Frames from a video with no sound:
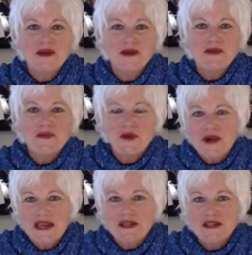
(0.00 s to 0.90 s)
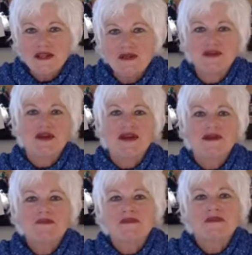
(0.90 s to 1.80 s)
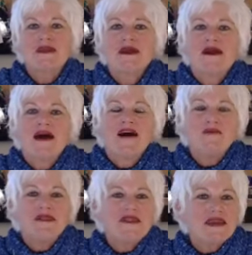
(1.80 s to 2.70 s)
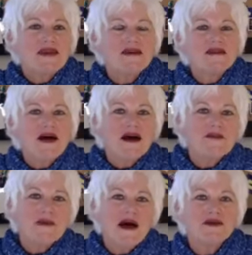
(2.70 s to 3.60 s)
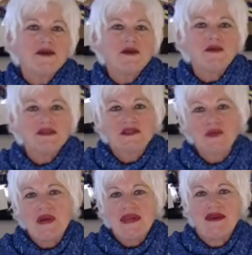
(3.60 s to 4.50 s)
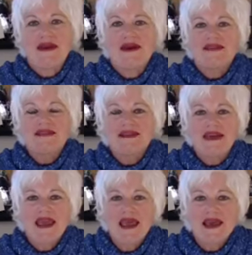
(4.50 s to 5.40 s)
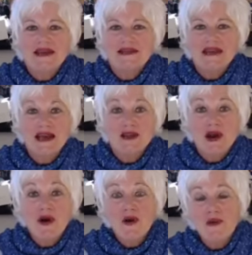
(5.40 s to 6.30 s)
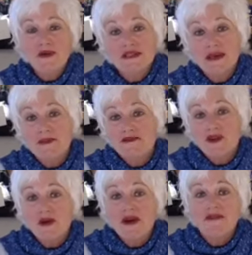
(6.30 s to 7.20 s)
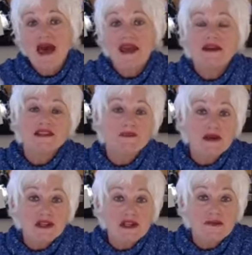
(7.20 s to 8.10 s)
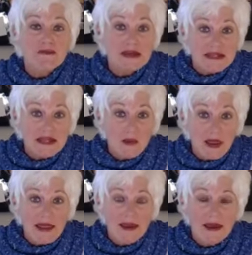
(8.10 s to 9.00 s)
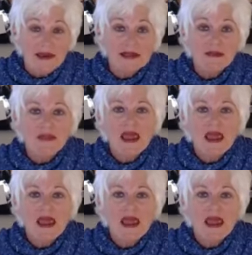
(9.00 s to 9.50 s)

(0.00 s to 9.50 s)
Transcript: Good morning, children. I've been thinking a lot about you this weekend, and I know some of you have had an especially busy weekend.